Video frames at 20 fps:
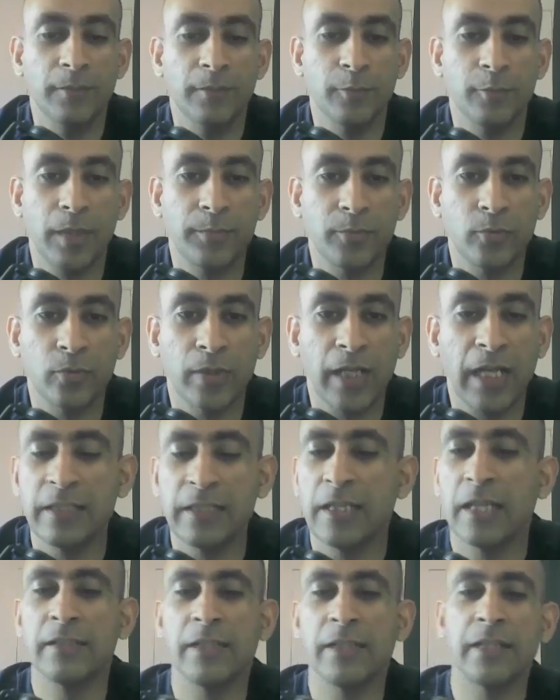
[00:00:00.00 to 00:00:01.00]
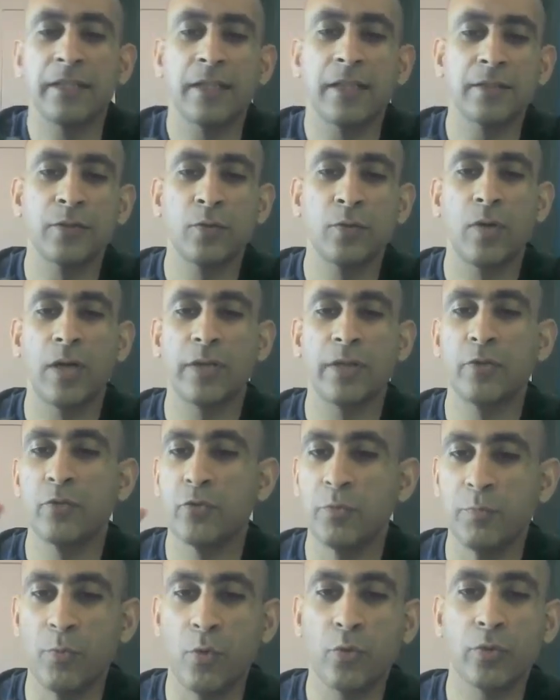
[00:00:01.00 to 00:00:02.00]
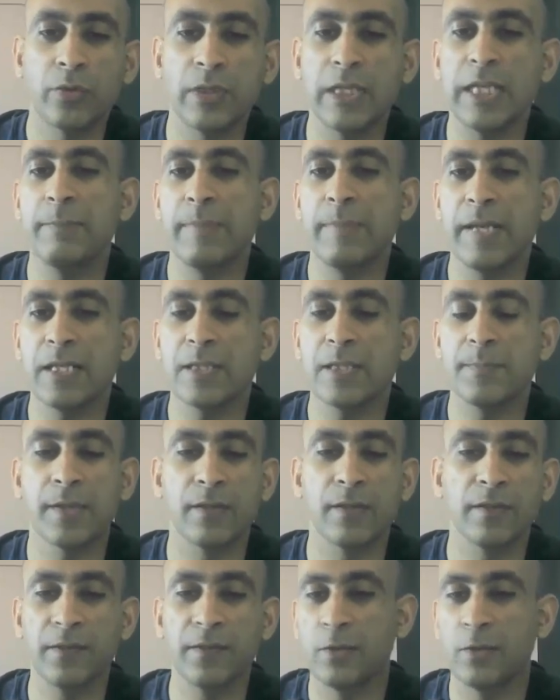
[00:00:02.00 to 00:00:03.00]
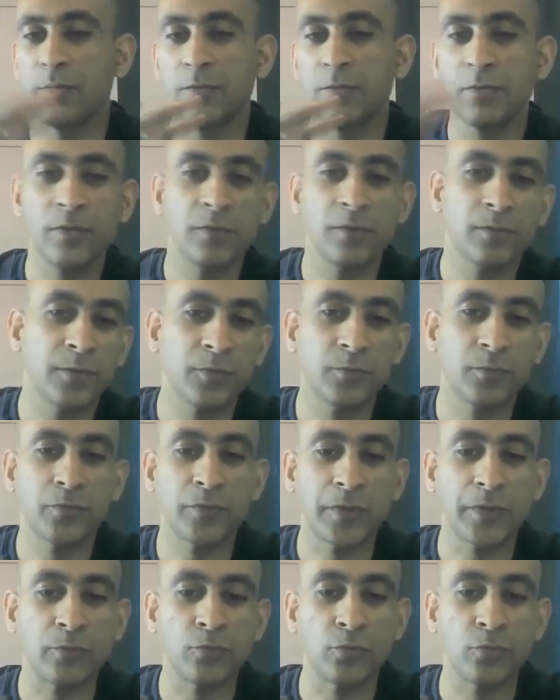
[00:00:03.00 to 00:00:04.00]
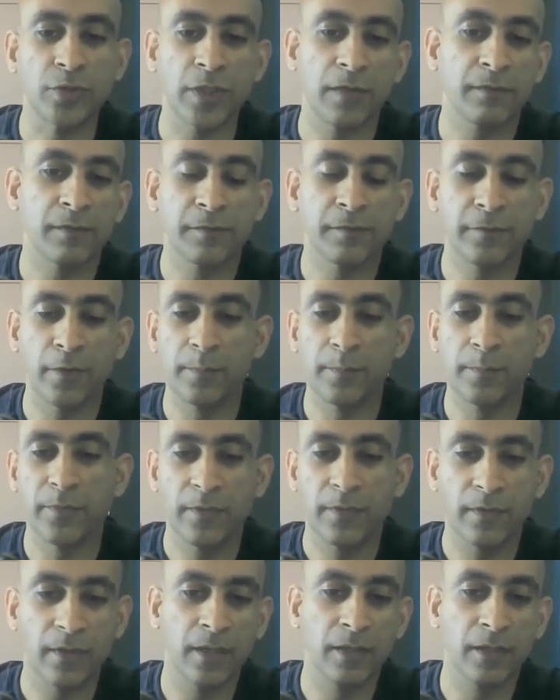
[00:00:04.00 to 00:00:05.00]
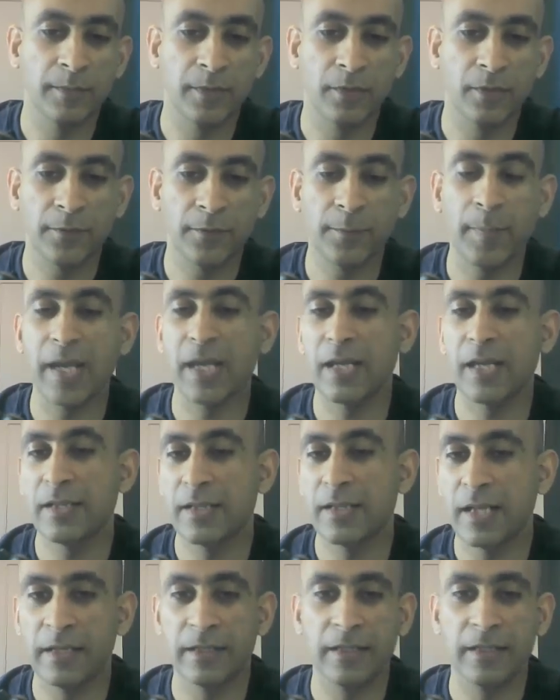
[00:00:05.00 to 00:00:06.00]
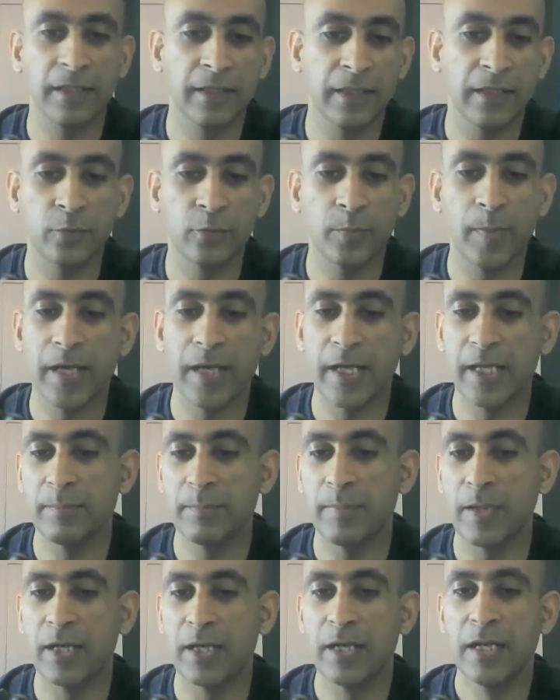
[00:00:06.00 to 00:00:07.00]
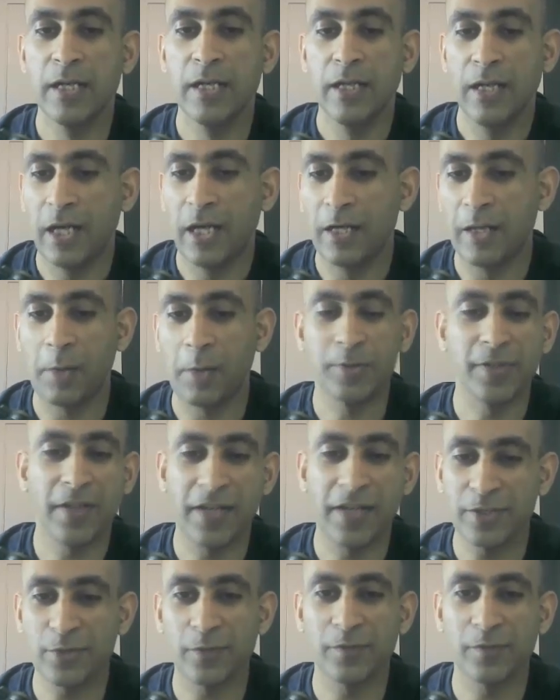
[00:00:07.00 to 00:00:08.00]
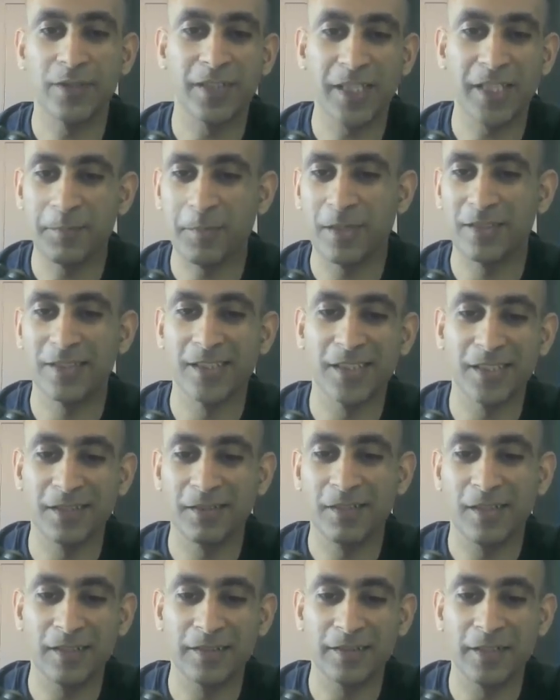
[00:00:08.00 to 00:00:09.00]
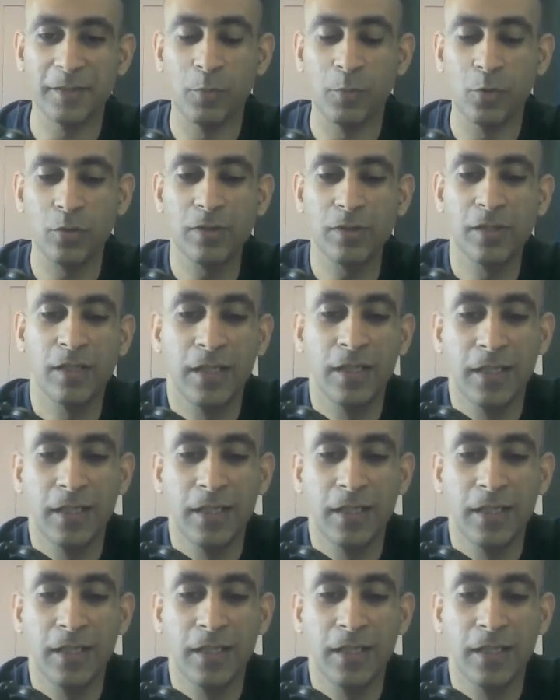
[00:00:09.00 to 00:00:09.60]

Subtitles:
absolutely. And are you remotely based, because you do shuffle from Spain and Dubai, but how about the rest of the team? Are they remote?